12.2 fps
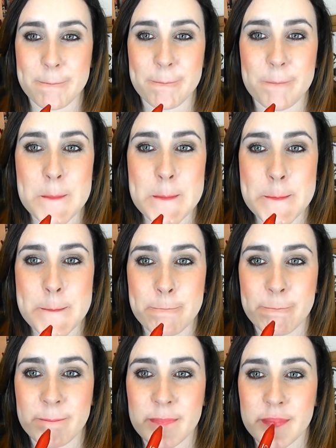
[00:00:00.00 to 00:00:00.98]

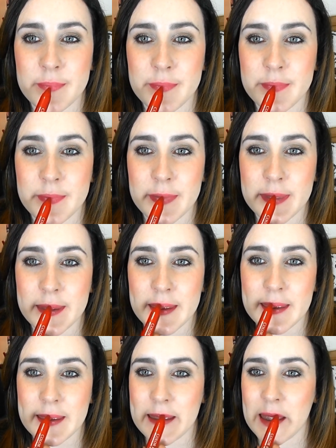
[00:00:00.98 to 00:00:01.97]

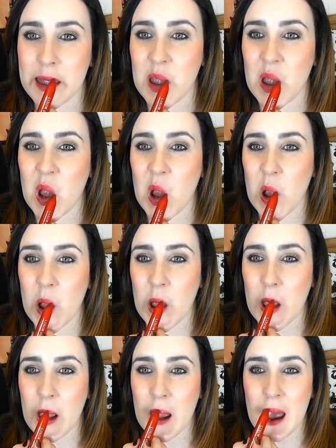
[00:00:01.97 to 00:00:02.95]

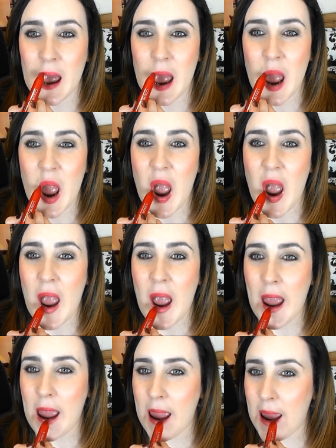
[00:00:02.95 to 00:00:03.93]

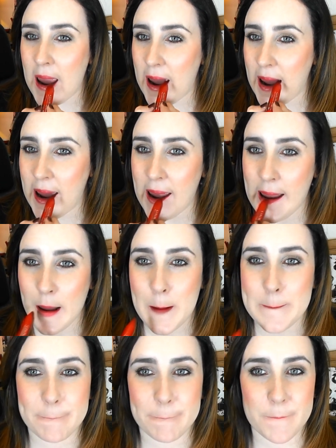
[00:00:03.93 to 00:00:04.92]
Nothing is said.